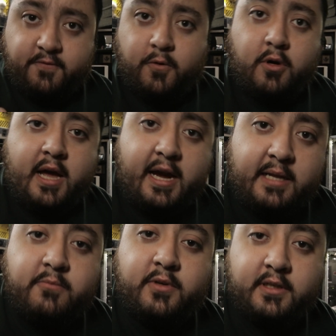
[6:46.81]
fourth
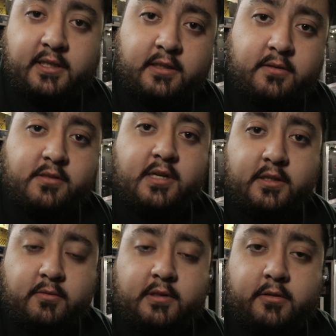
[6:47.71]
item we need to start
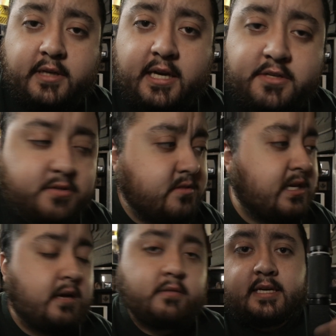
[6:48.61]
doing location
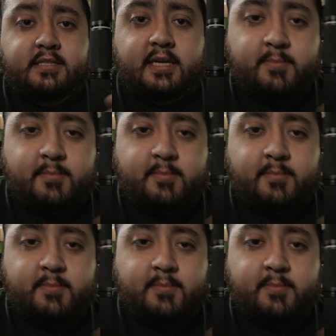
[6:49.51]
sound is a